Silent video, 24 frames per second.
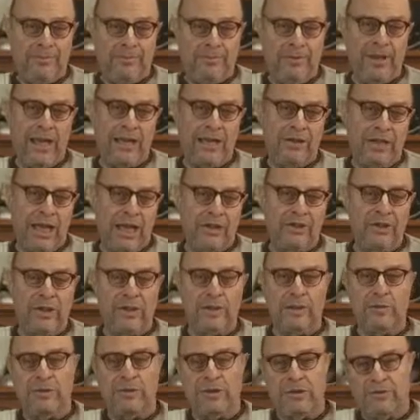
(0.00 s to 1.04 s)
And that takes a
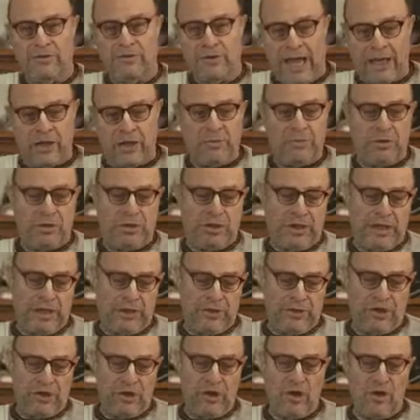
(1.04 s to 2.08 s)
little bit of
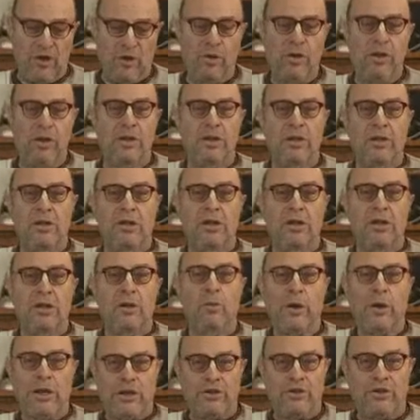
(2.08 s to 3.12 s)
expertise to know
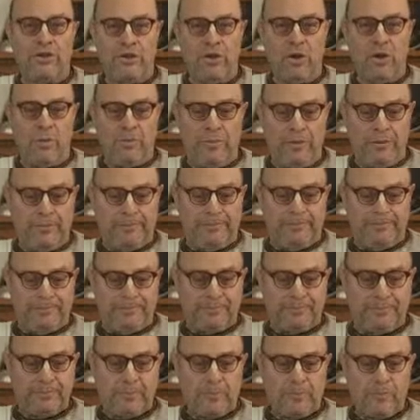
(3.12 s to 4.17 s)
when to stop.
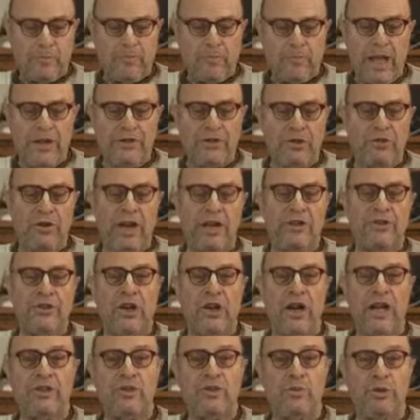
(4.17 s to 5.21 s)
It's a great
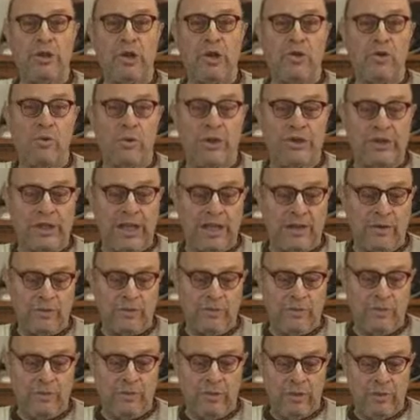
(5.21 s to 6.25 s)
science, and we don't always get it
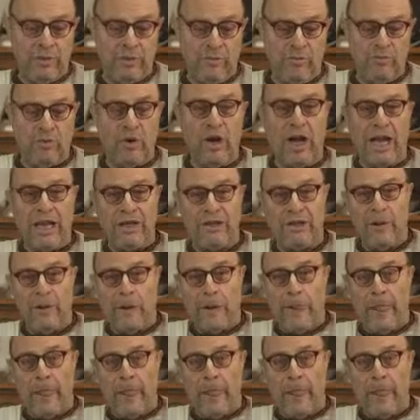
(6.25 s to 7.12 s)
right.